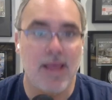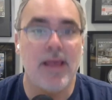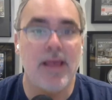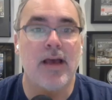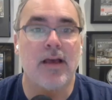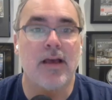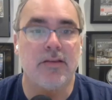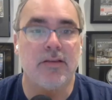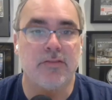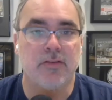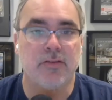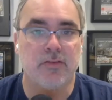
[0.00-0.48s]

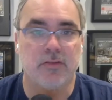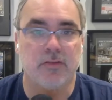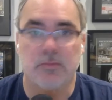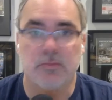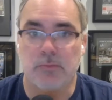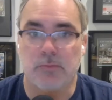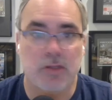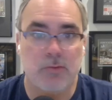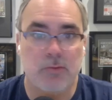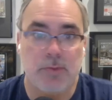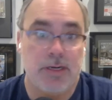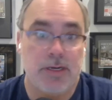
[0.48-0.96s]
AI
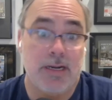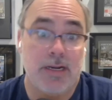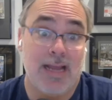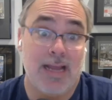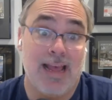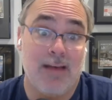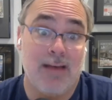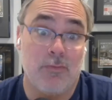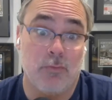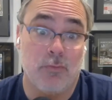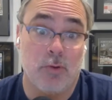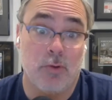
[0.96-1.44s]
system. Like we didn't
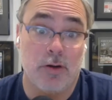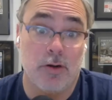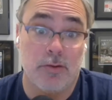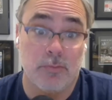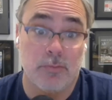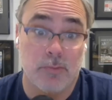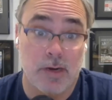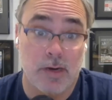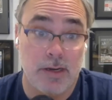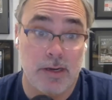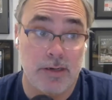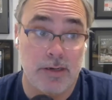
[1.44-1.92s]
have one,
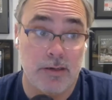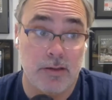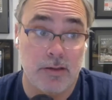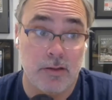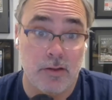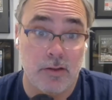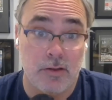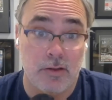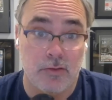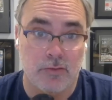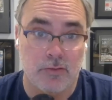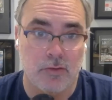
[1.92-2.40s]
right?
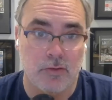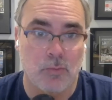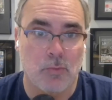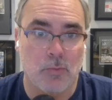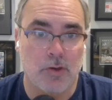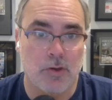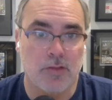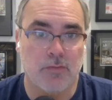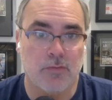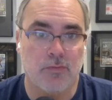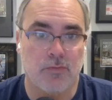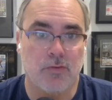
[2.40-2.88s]
Mm. So
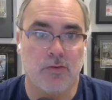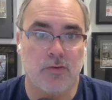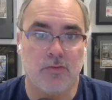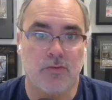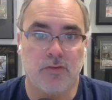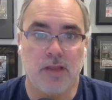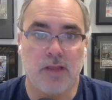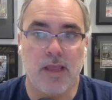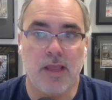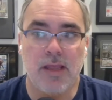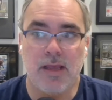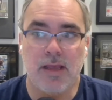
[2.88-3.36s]
one of the
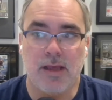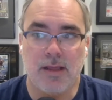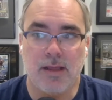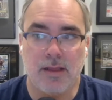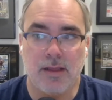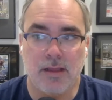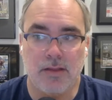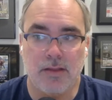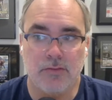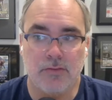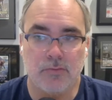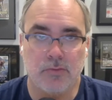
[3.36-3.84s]
first
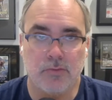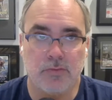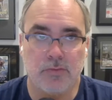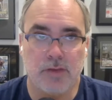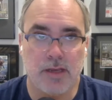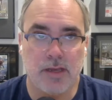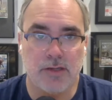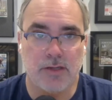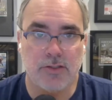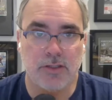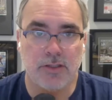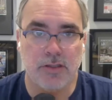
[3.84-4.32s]
AIs was
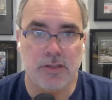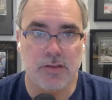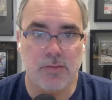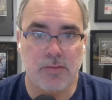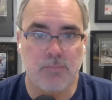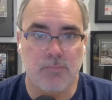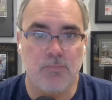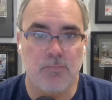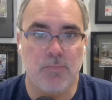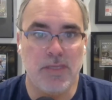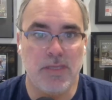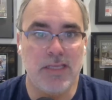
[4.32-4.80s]
actually the
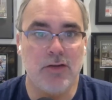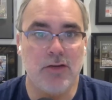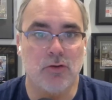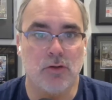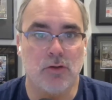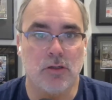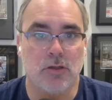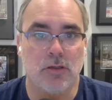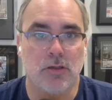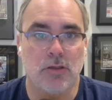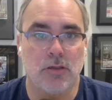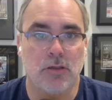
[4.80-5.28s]

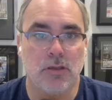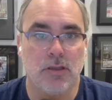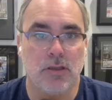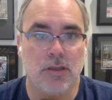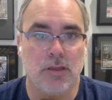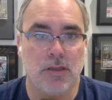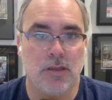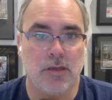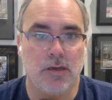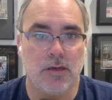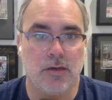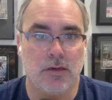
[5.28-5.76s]
Beetle
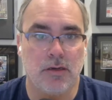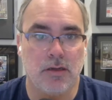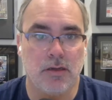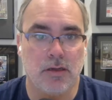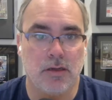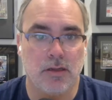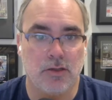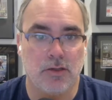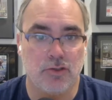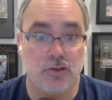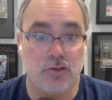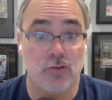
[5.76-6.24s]
in
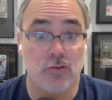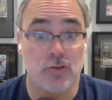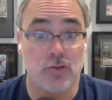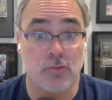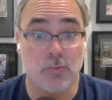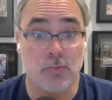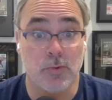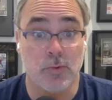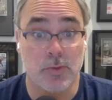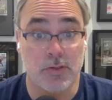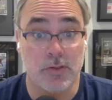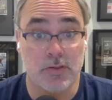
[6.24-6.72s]
uh,
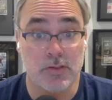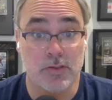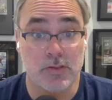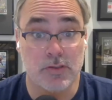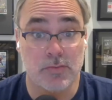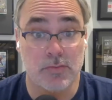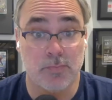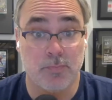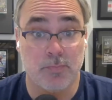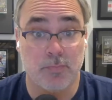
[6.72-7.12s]
Chozo Ruins.